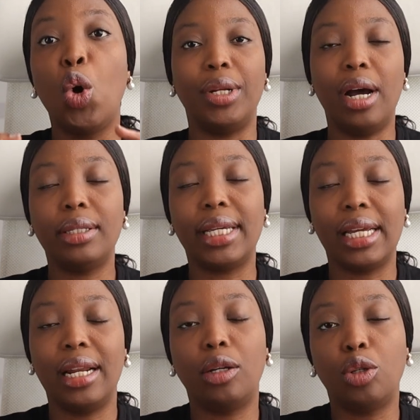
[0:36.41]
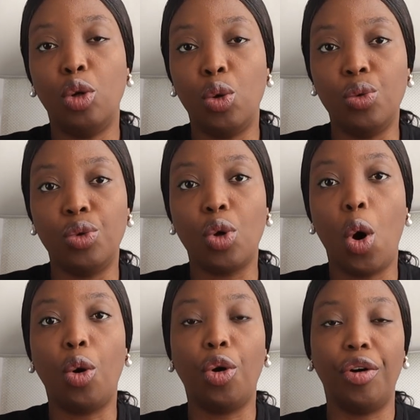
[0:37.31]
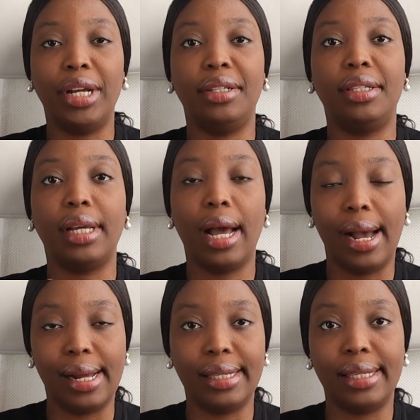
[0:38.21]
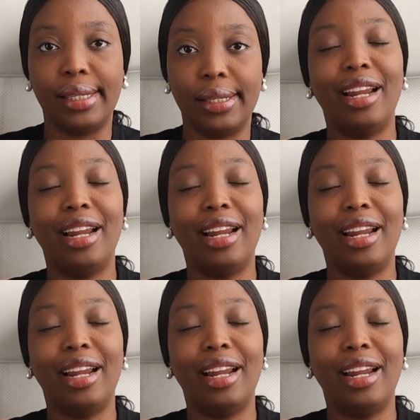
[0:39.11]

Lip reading: without taking out loans or credit cards.